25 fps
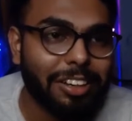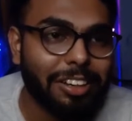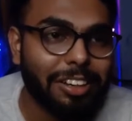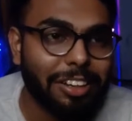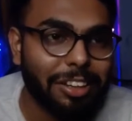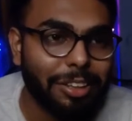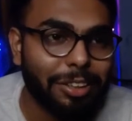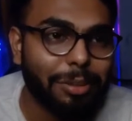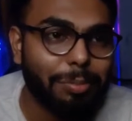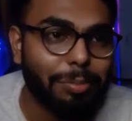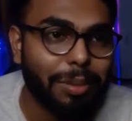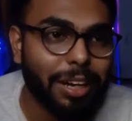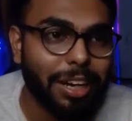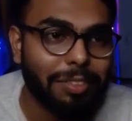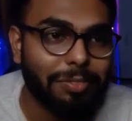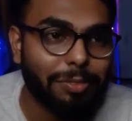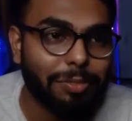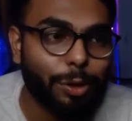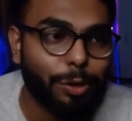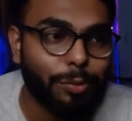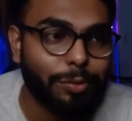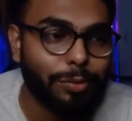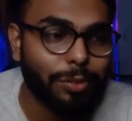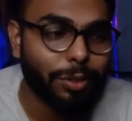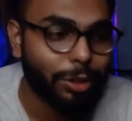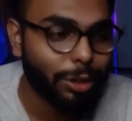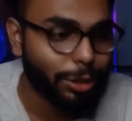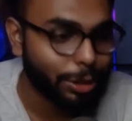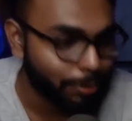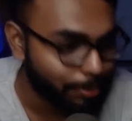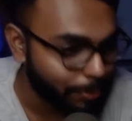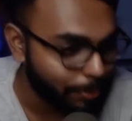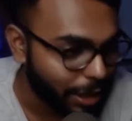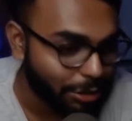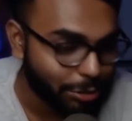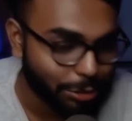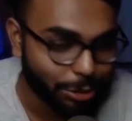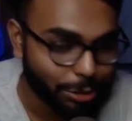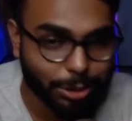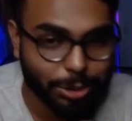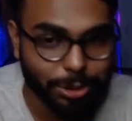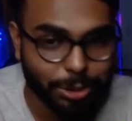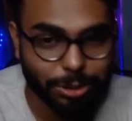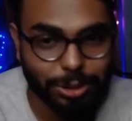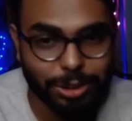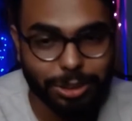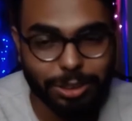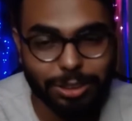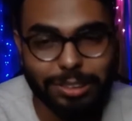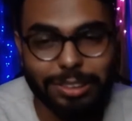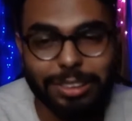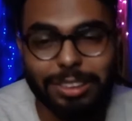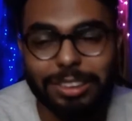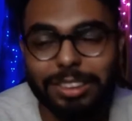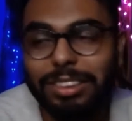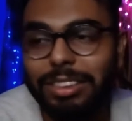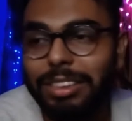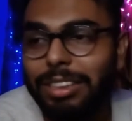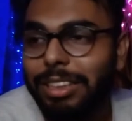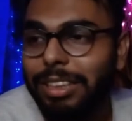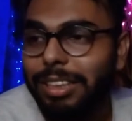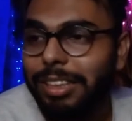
another platform for Sprout Social,